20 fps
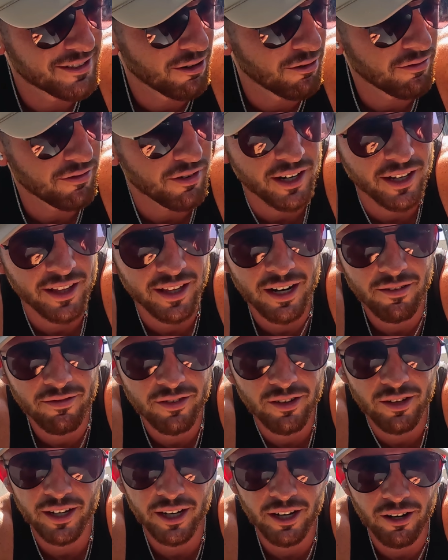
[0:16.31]
so funny that I
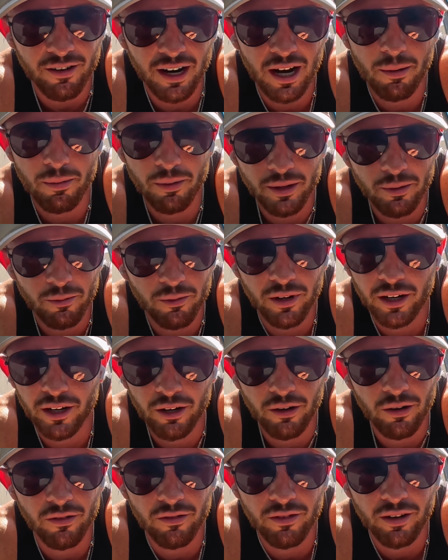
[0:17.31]
feel like crap, and then we're
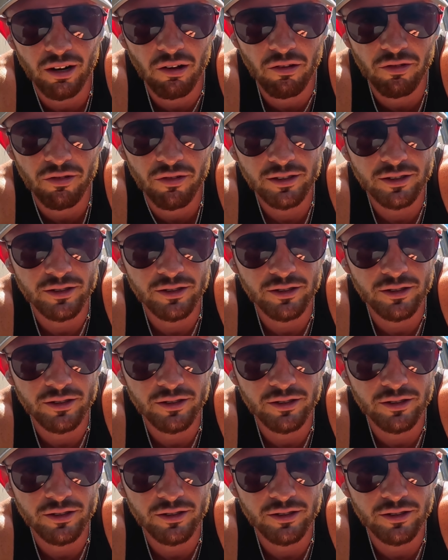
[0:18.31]
gonna go over health